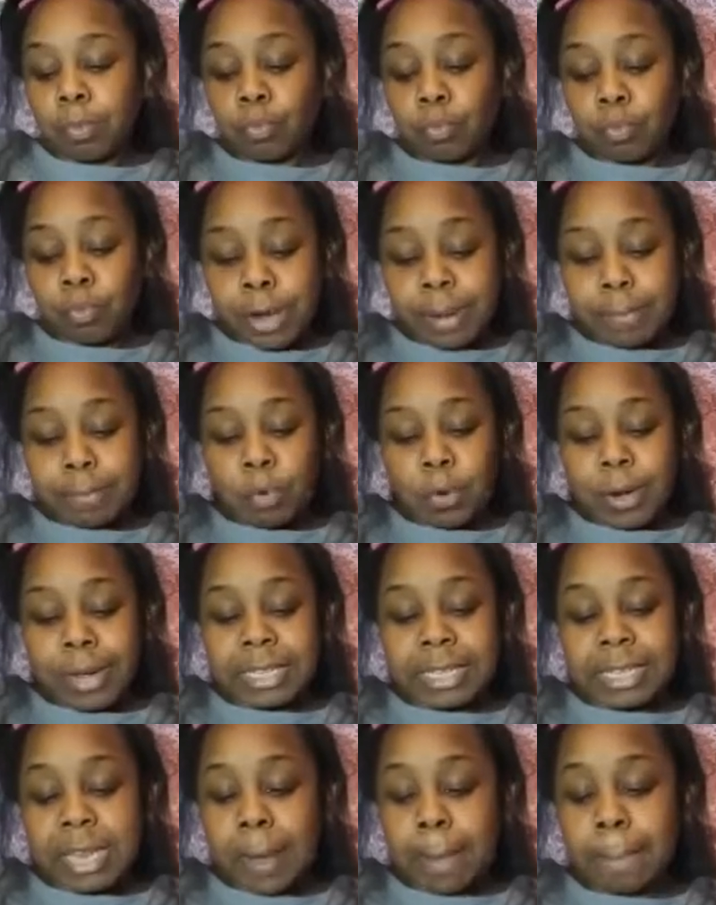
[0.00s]

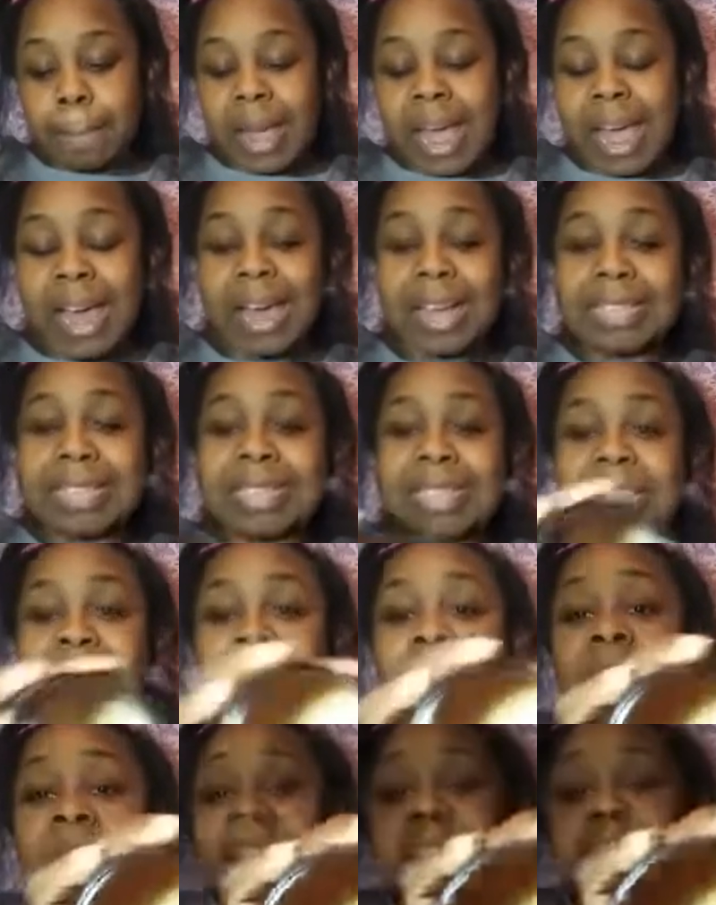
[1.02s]
Re-Moist mask.
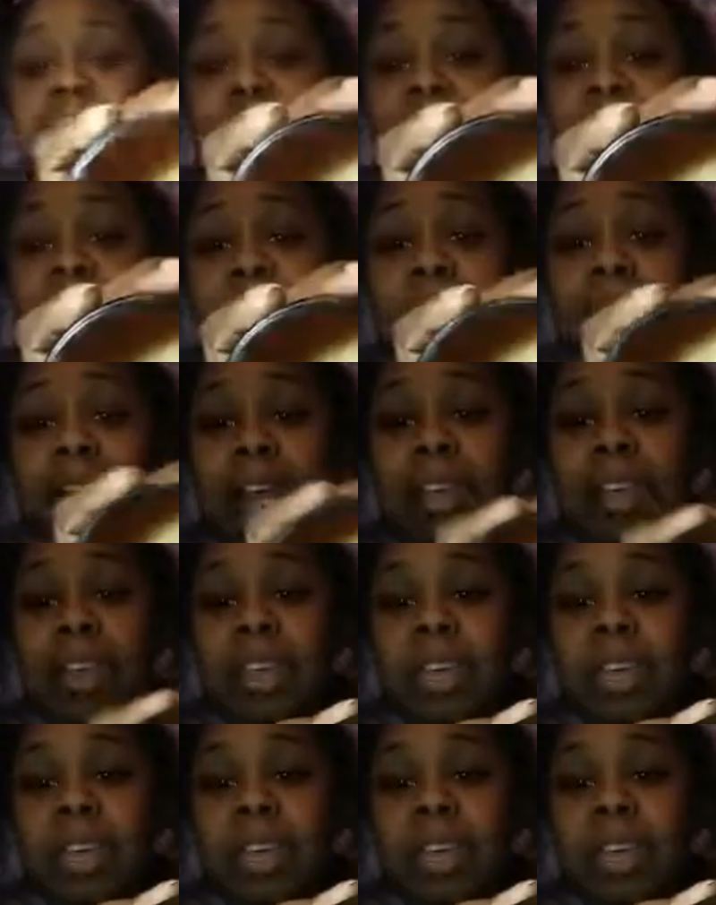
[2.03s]
It's very